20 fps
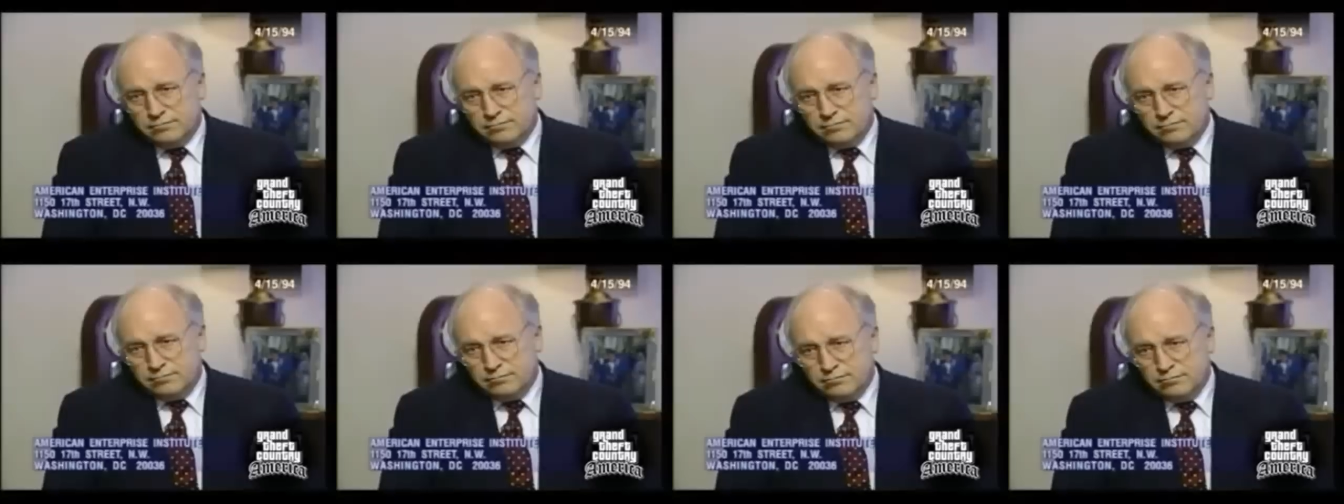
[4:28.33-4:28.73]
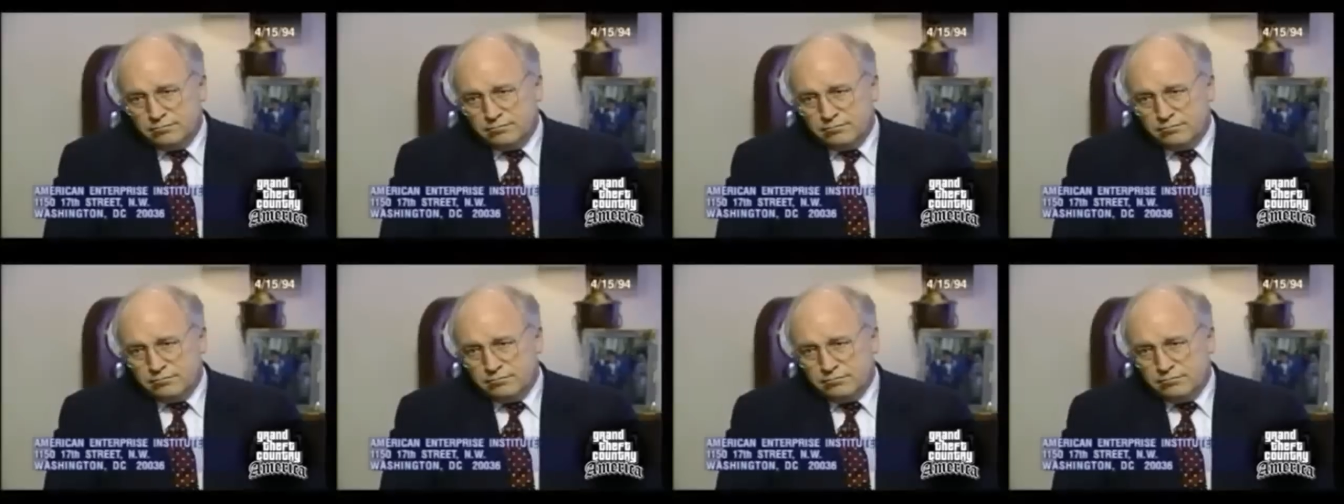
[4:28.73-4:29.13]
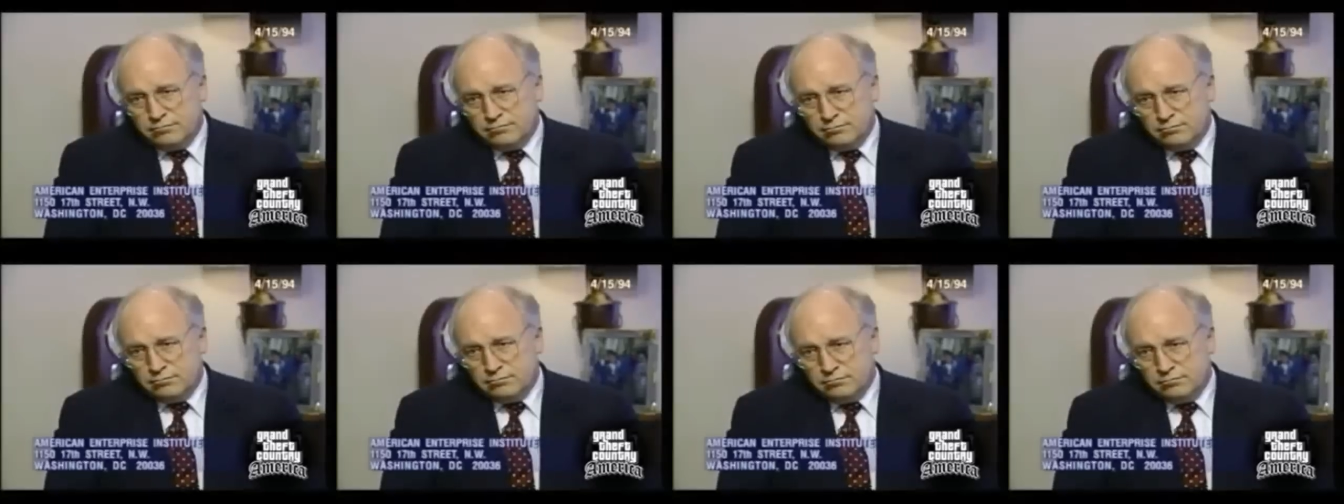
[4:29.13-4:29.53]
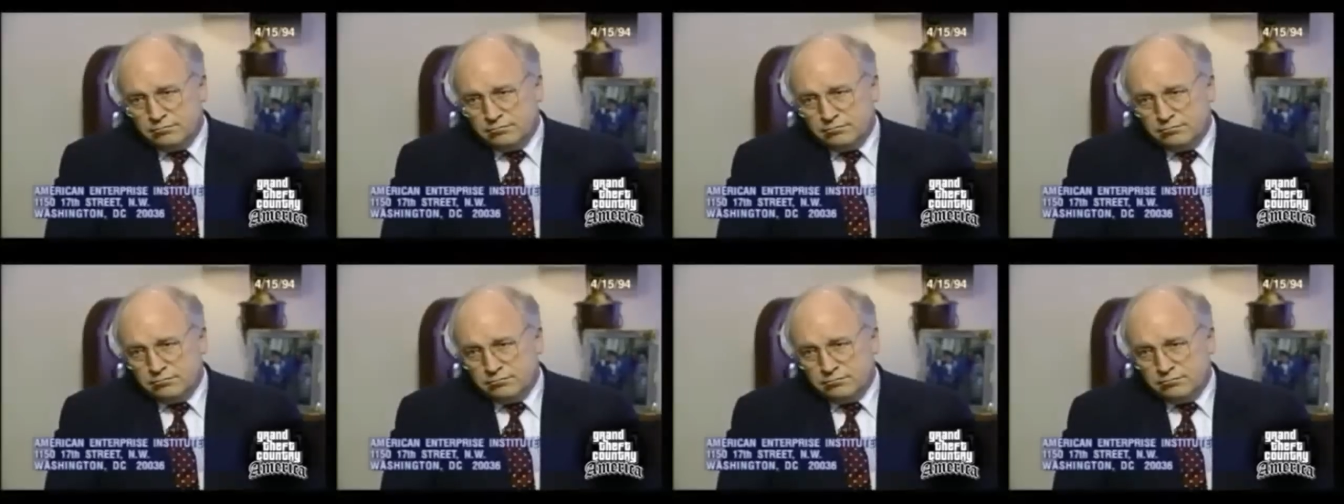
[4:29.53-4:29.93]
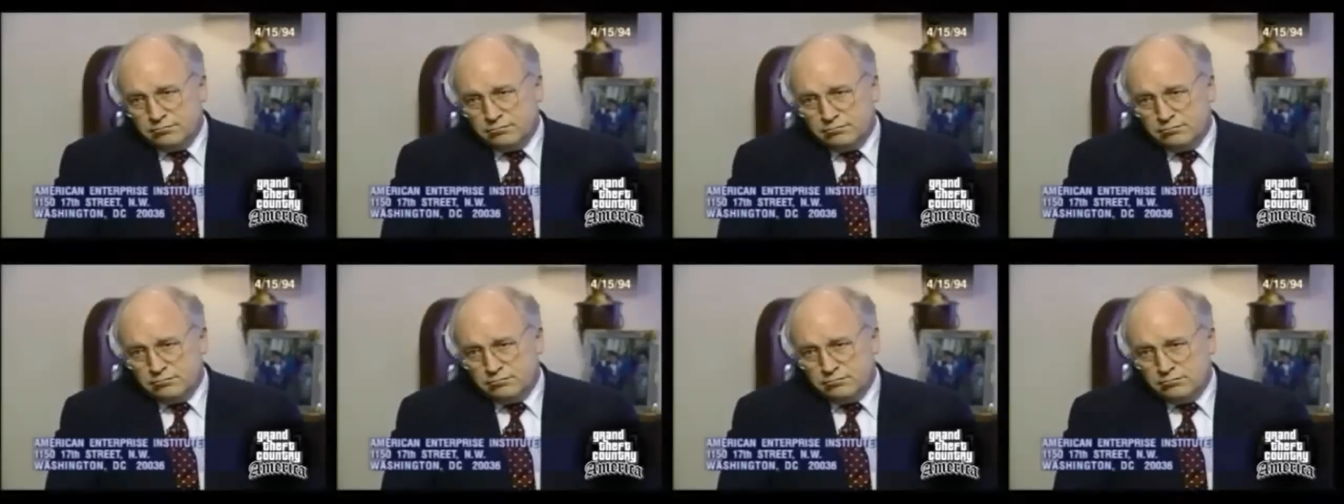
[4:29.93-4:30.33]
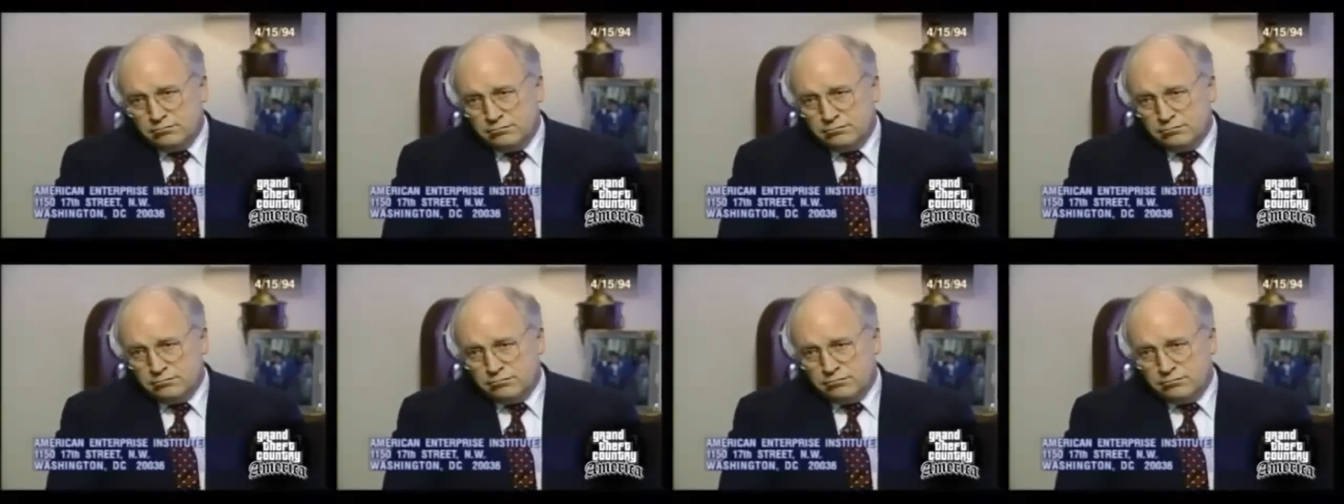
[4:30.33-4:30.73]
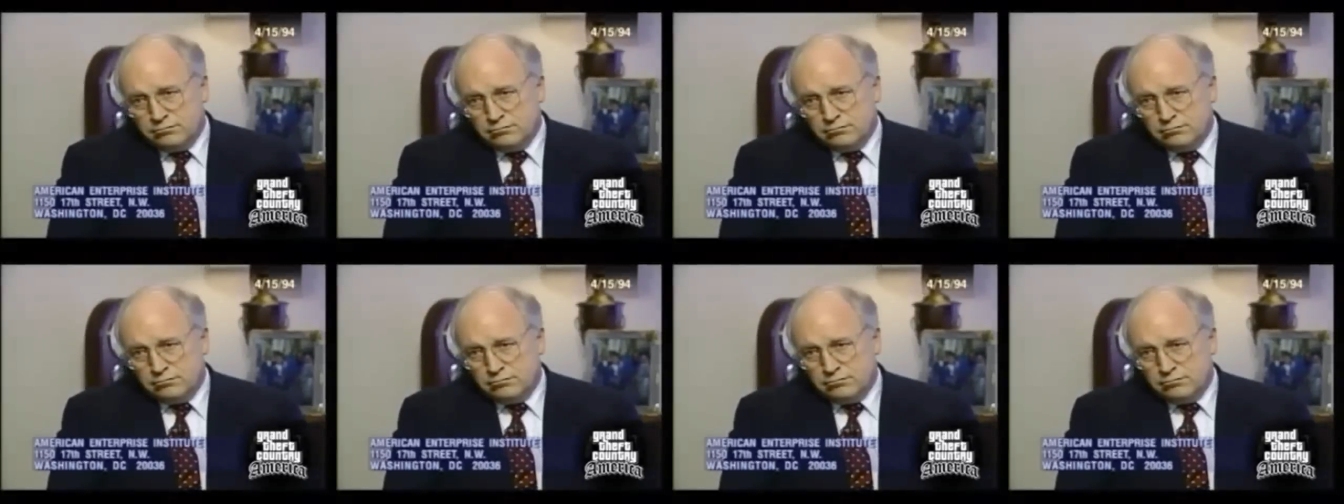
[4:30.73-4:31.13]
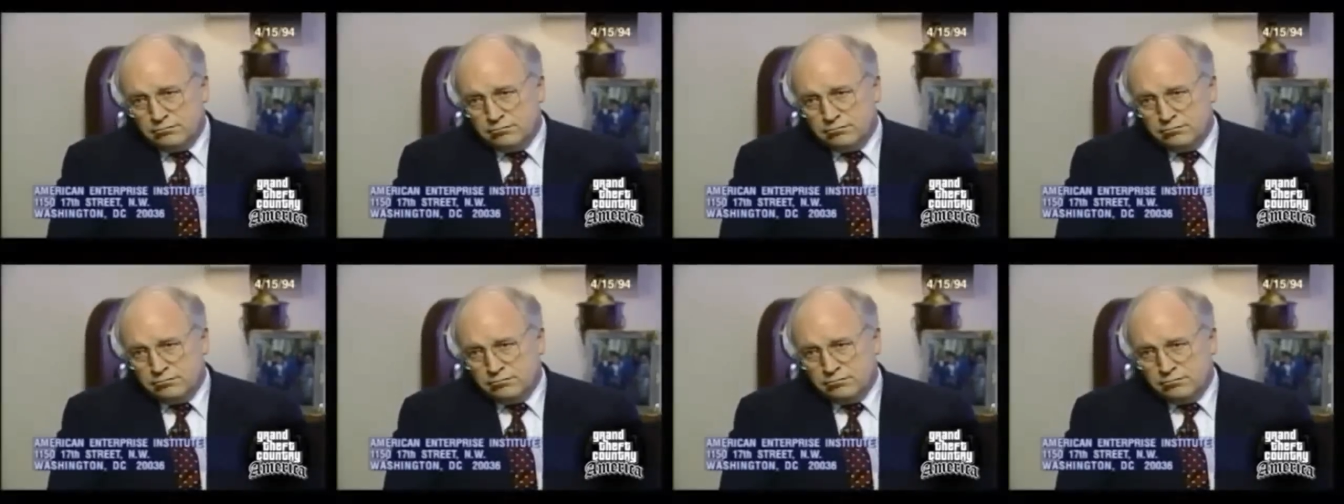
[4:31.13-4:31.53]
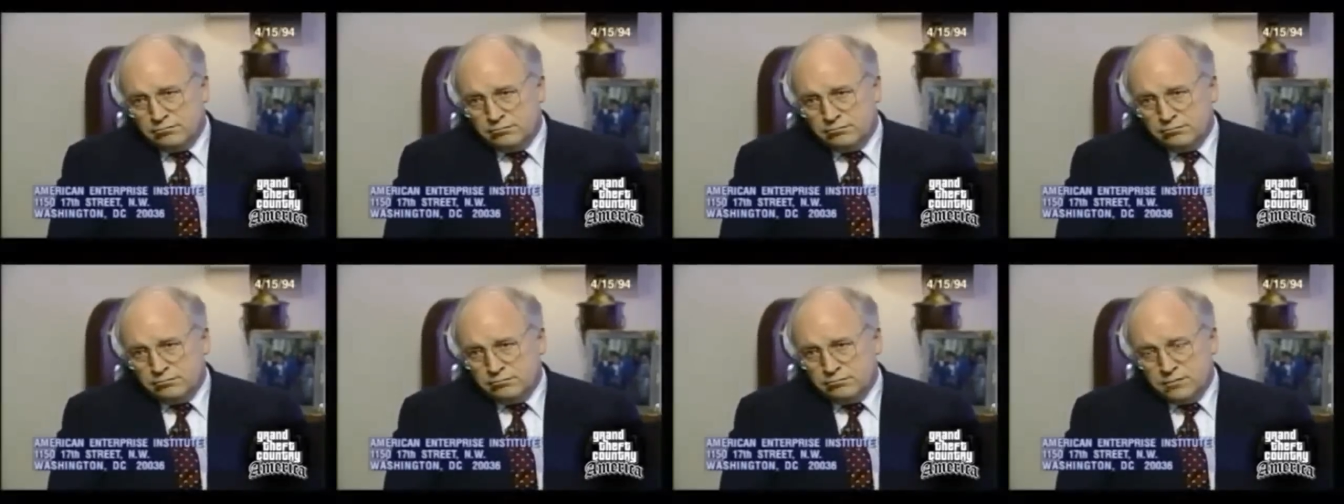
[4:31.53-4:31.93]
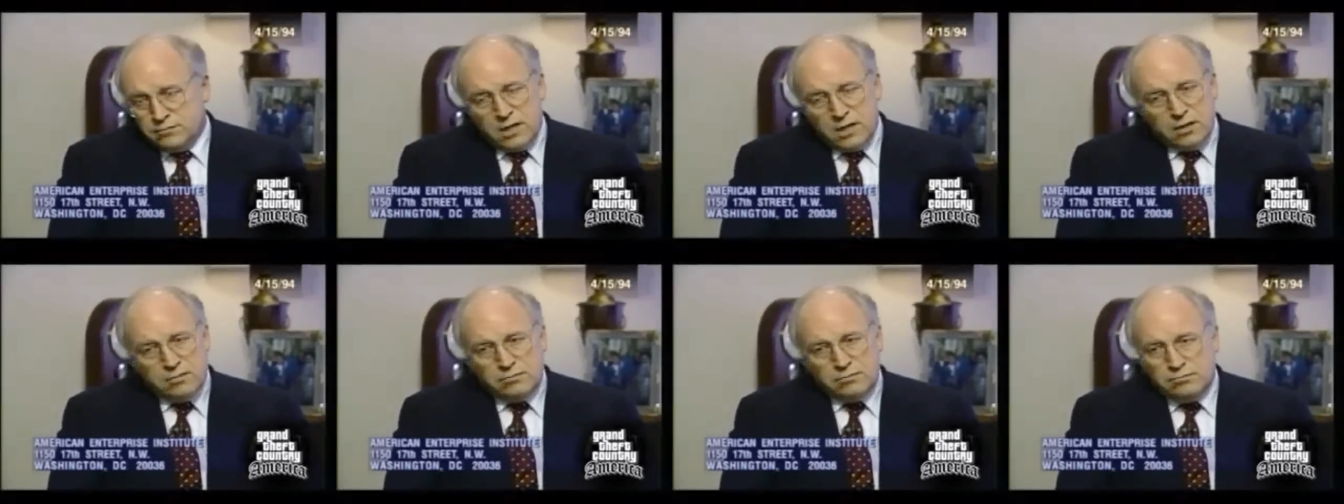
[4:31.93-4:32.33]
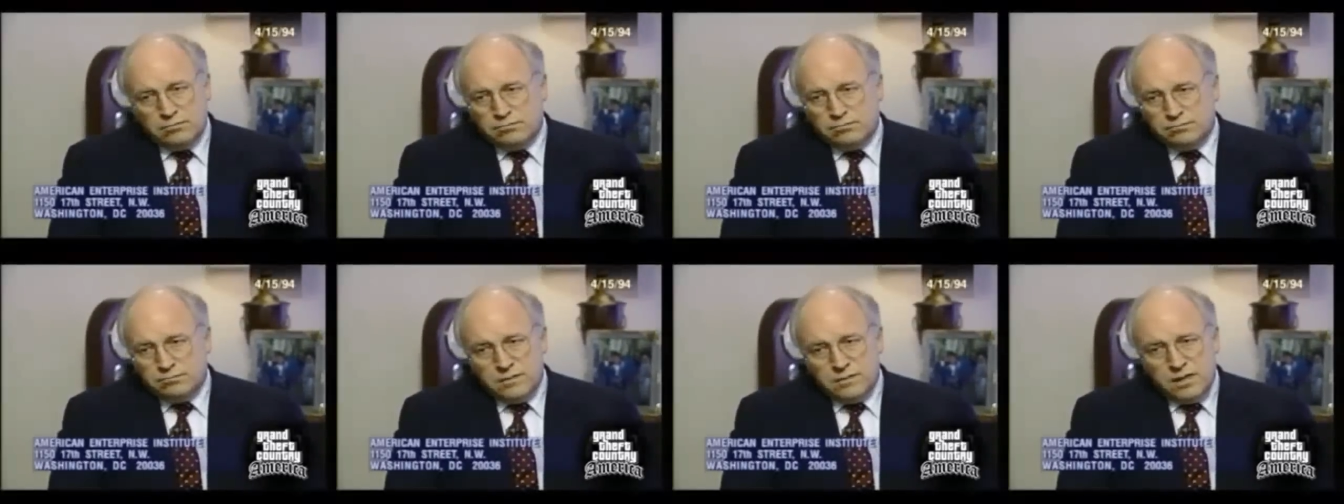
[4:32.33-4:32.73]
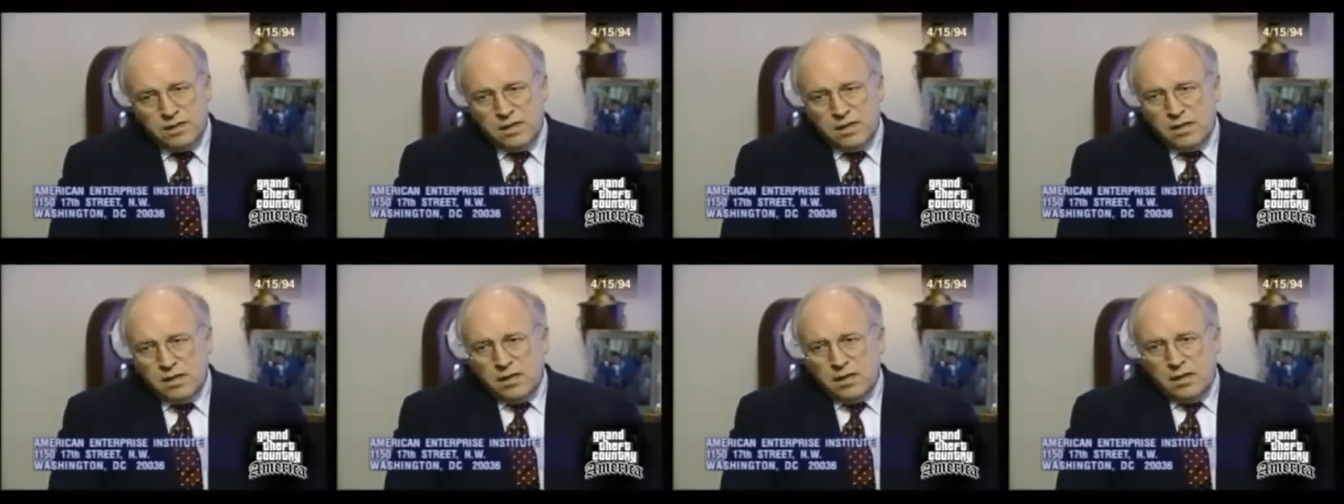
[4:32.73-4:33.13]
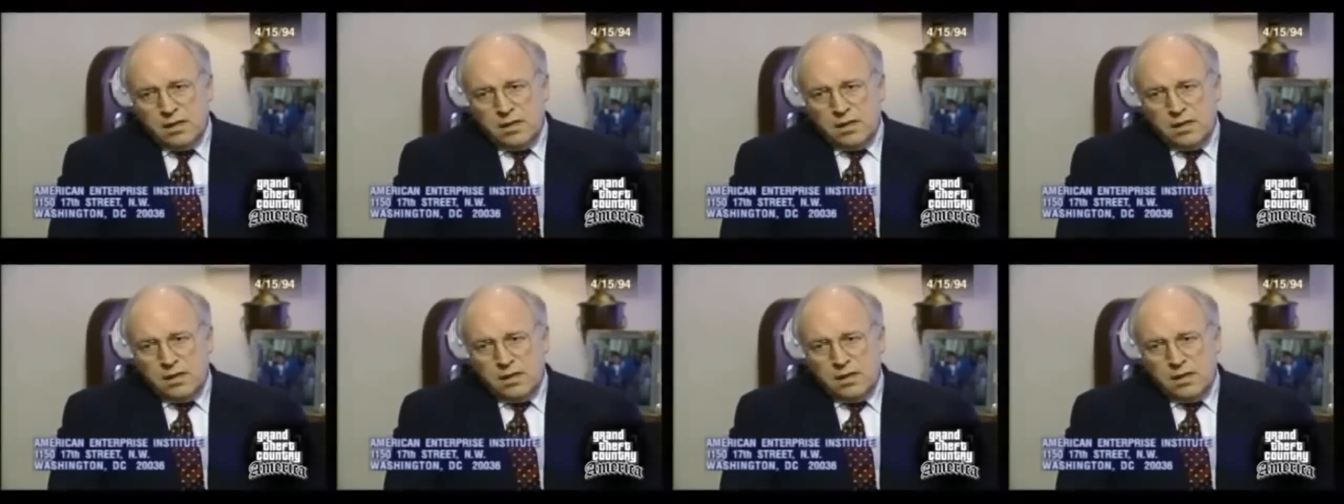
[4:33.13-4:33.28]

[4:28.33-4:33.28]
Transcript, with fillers: The U.S. or U.N. forces should have moved into Baghdad? No. Why not?